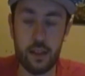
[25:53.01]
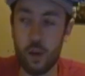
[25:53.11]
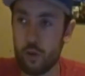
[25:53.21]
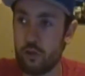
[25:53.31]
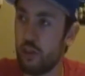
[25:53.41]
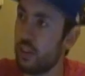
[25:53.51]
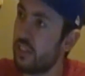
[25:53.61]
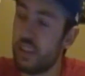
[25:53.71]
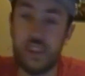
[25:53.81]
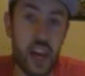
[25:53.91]
the
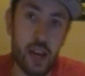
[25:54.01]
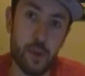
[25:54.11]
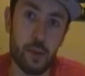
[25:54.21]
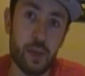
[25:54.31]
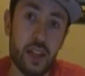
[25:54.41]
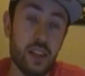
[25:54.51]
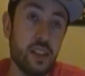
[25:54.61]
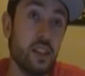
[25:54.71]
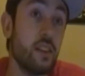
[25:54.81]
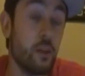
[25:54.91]
just gaming
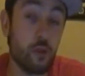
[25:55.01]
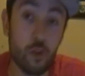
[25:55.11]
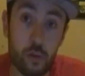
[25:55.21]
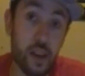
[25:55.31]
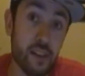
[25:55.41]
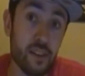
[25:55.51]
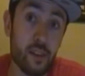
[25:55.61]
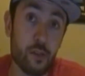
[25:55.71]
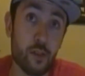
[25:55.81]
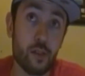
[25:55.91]
because they're too lazy to
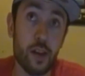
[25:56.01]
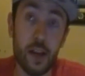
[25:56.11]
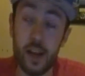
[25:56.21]
just